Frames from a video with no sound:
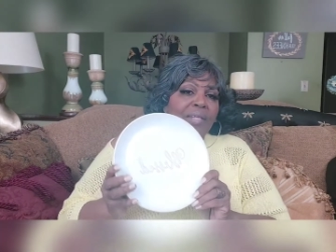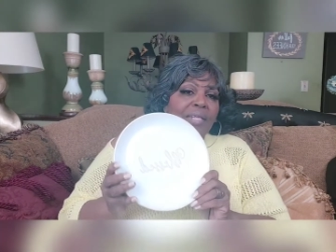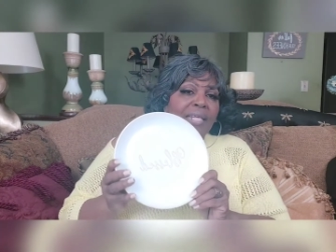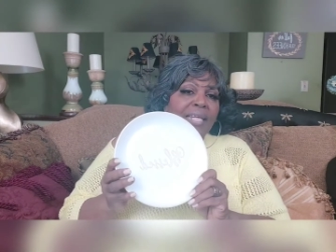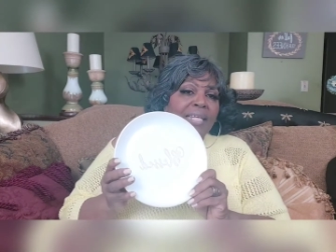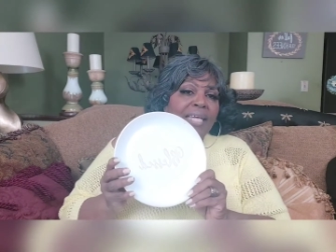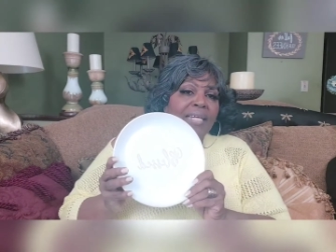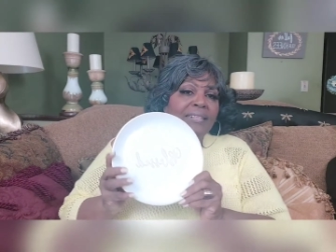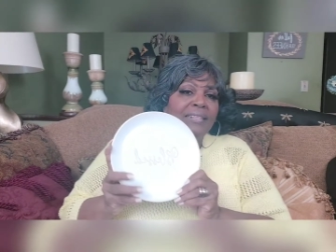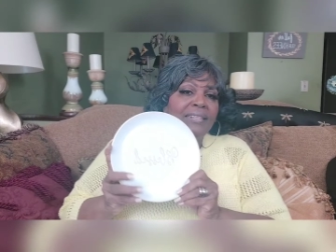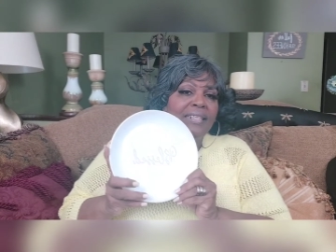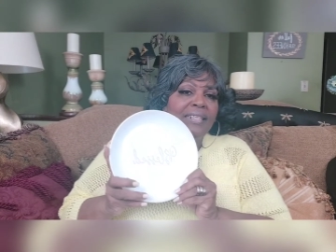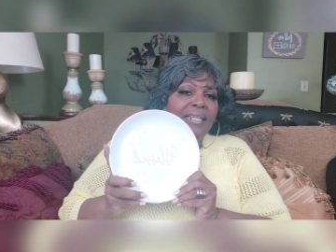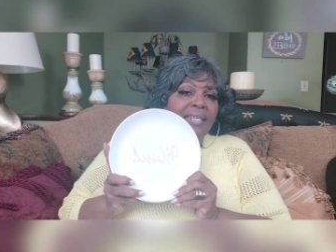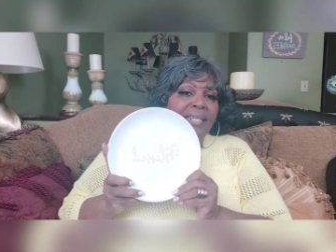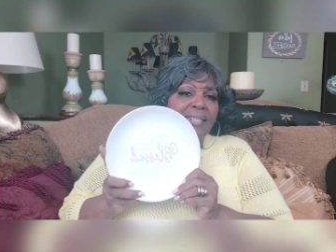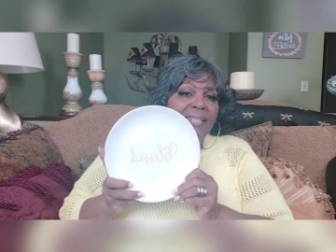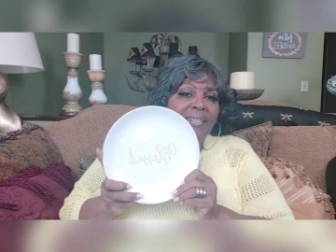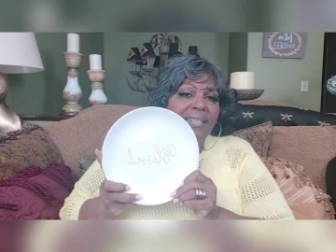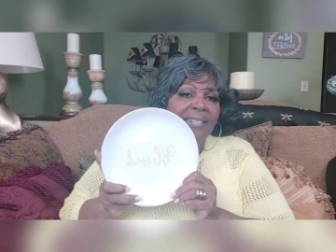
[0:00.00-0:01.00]
Can y'all see
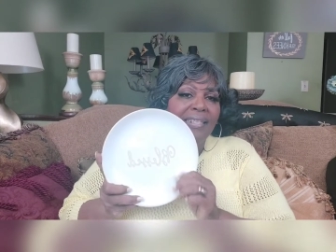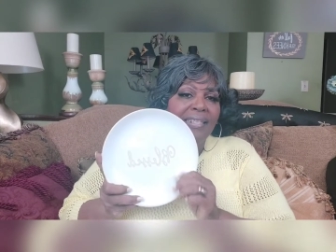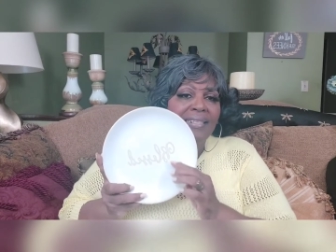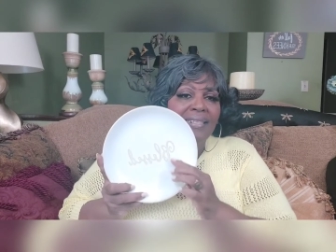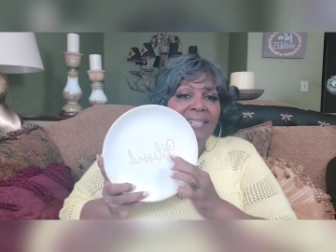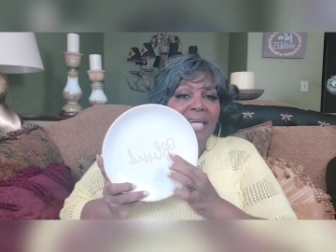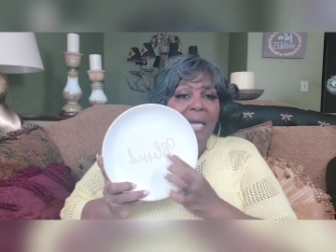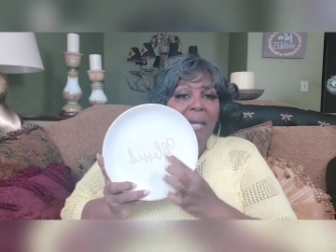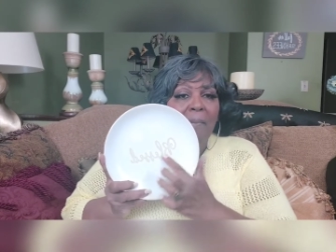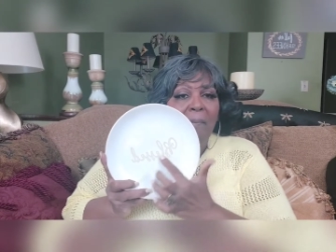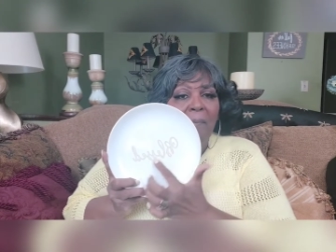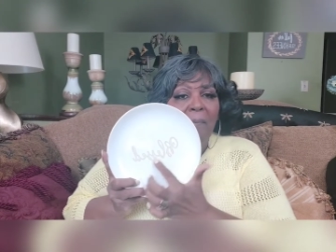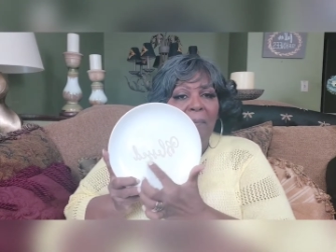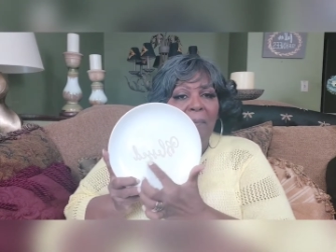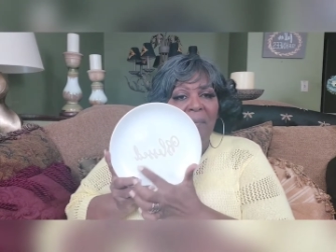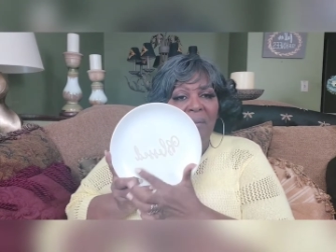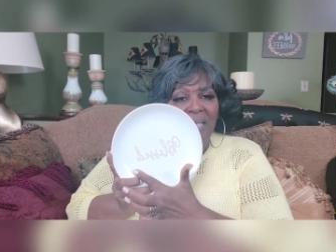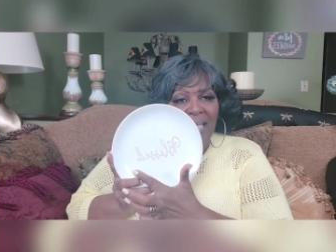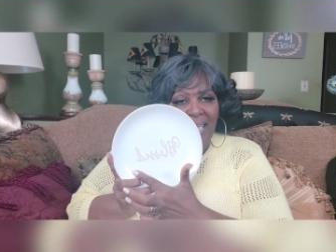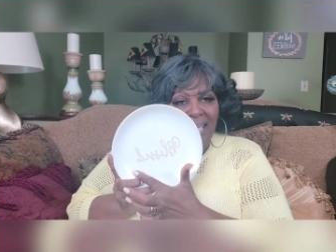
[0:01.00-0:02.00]
that? It's a
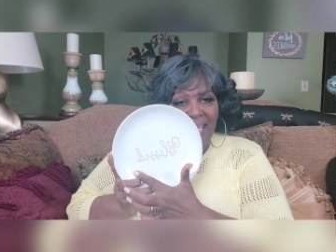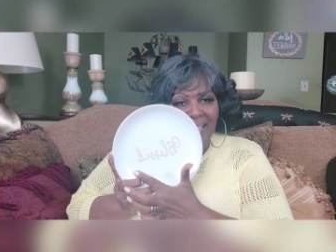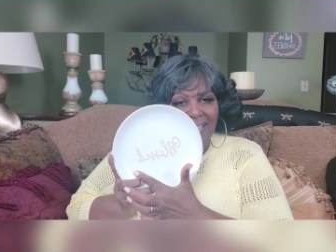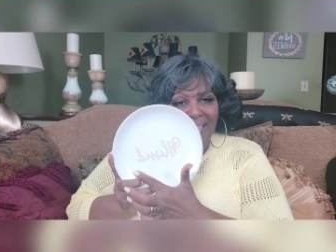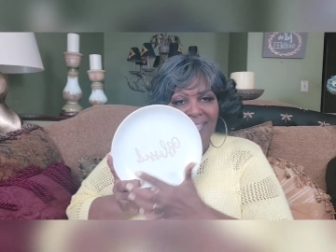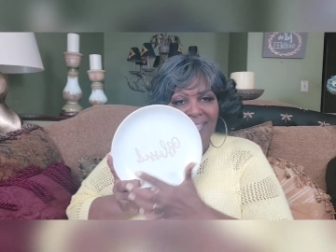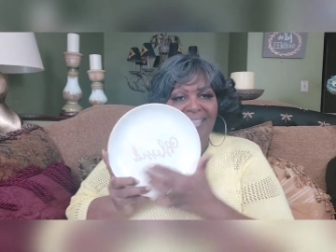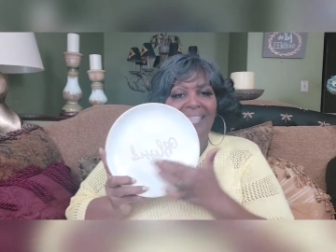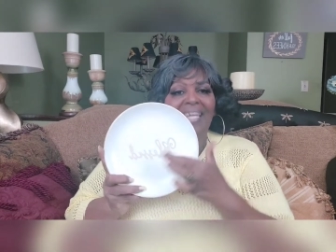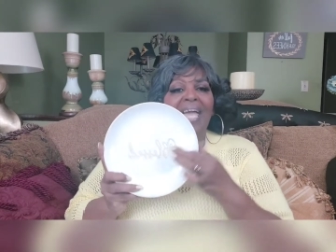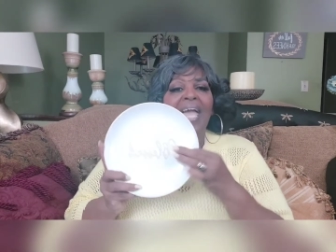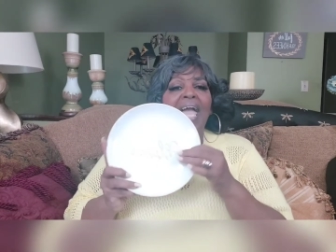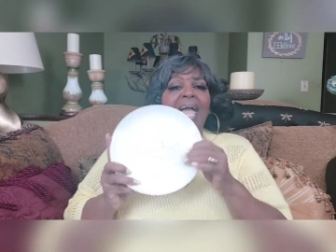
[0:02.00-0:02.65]
blessed.